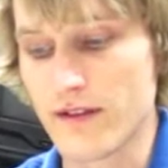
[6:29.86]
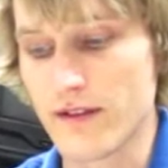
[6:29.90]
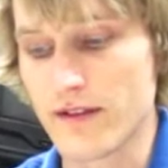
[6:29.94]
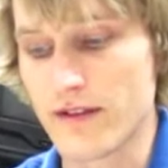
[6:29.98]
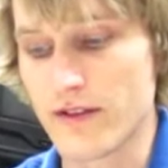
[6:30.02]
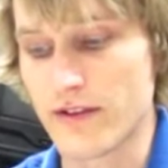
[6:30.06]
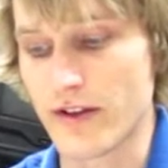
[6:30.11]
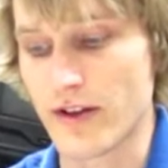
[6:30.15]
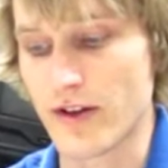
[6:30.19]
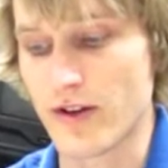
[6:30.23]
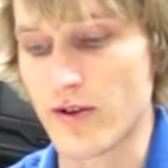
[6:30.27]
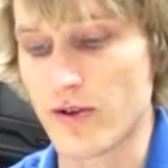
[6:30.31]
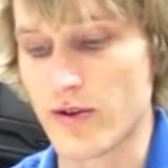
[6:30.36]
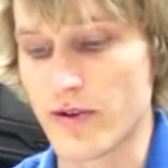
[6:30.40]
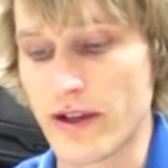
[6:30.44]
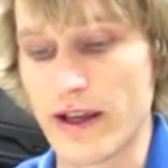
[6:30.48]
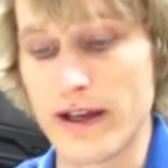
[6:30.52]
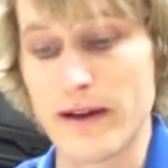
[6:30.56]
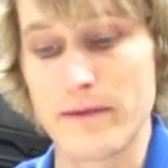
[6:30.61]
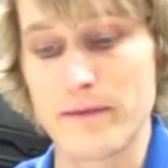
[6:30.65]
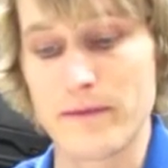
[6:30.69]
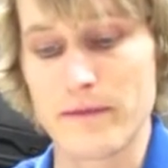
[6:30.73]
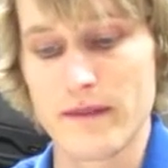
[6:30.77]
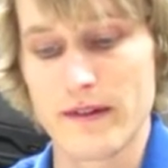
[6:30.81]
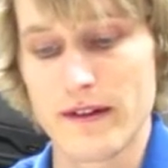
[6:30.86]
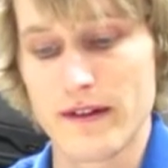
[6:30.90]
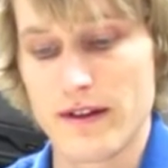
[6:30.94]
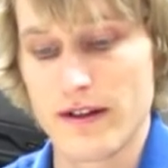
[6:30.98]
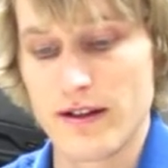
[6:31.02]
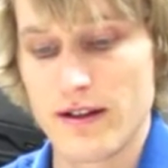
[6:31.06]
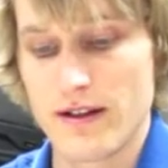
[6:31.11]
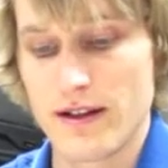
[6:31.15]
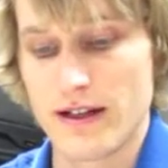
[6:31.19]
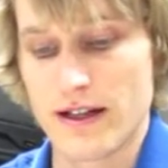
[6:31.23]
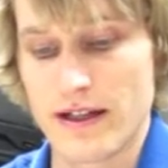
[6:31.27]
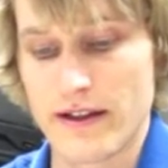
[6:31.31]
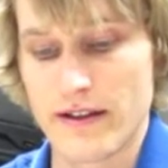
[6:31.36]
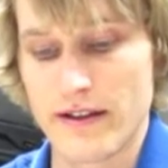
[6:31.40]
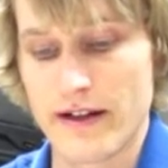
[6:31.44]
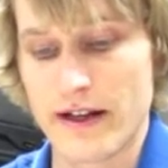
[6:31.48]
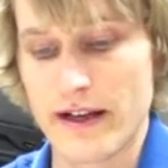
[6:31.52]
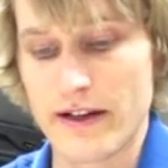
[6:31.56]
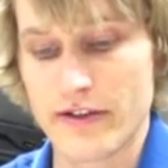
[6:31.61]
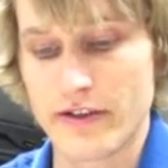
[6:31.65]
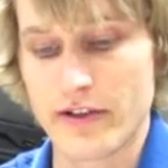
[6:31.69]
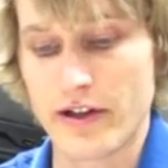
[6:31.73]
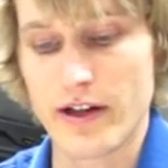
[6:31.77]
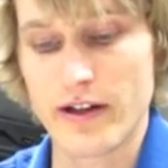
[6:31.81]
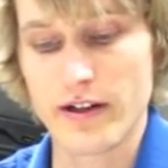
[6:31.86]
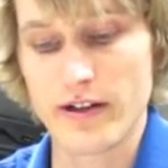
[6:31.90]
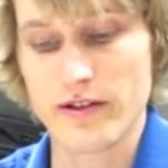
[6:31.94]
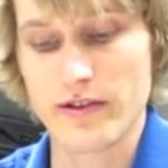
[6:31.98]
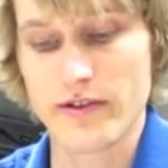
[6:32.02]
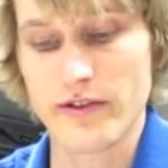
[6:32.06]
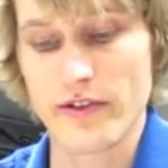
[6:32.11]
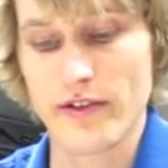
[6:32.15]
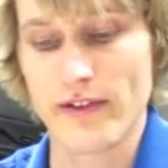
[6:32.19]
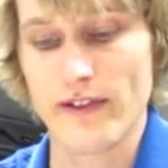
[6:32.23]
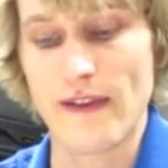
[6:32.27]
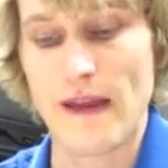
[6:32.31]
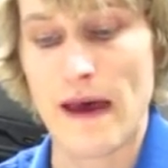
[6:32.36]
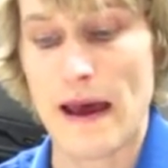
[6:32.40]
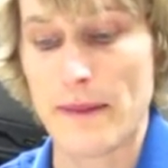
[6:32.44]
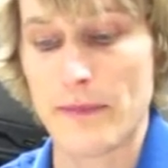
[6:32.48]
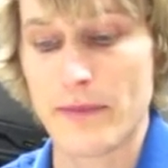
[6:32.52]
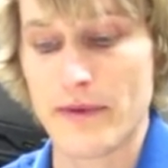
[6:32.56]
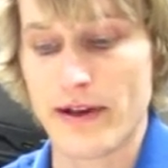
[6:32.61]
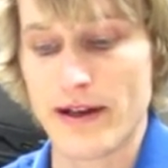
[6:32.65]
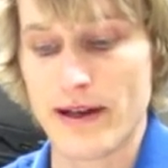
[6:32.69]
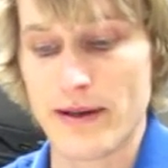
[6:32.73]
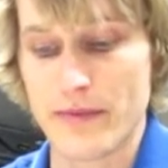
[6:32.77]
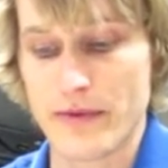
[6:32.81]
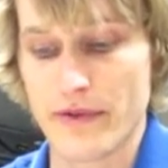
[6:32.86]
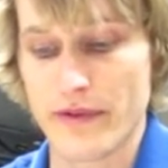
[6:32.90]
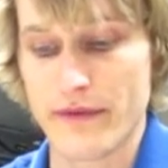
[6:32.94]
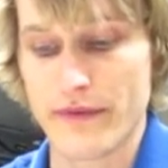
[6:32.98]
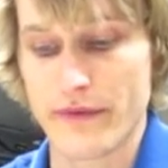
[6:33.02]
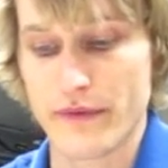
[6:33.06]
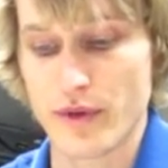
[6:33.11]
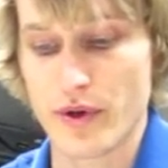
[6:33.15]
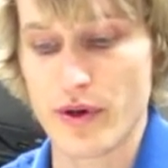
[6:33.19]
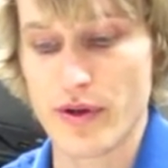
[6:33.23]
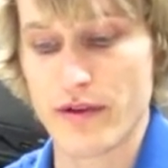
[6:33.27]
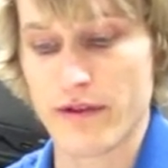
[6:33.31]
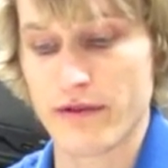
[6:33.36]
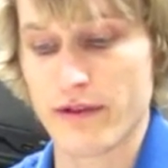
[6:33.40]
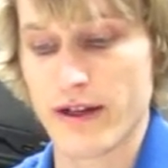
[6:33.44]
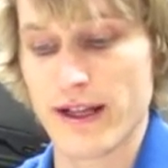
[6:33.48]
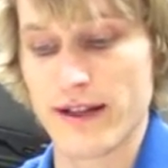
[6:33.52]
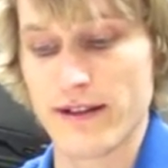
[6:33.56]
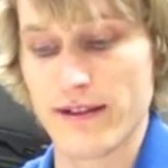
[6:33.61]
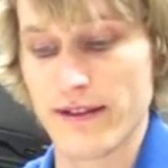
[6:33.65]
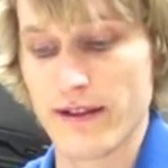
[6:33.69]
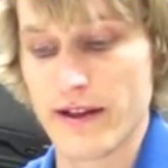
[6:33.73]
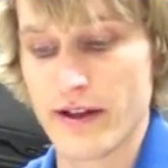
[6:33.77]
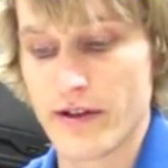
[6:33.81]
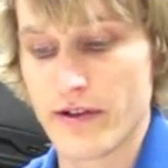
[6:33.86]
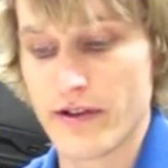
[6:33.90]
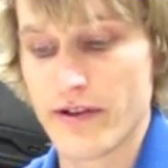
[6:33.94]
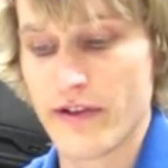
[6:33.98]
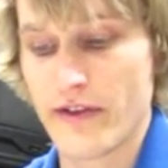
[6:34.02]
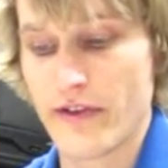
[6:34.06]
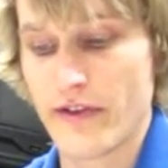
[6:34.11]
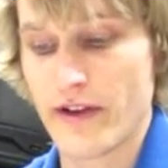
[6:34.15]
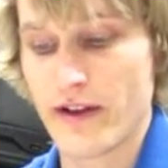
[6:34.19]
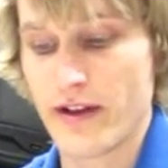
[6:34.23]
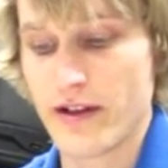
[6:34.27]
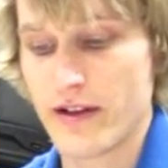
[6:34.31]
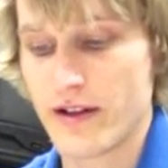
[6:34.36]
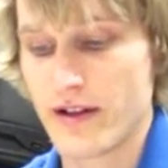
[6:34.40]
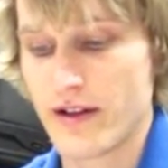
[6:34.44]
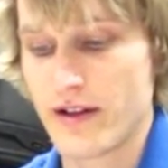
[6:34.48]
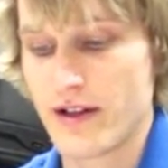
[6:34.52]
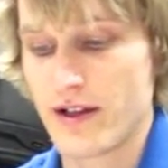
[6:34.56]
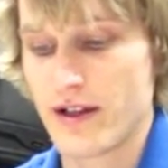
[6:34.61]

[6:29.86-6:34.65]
So yeah, the next article is laptops and 4th grade literacy.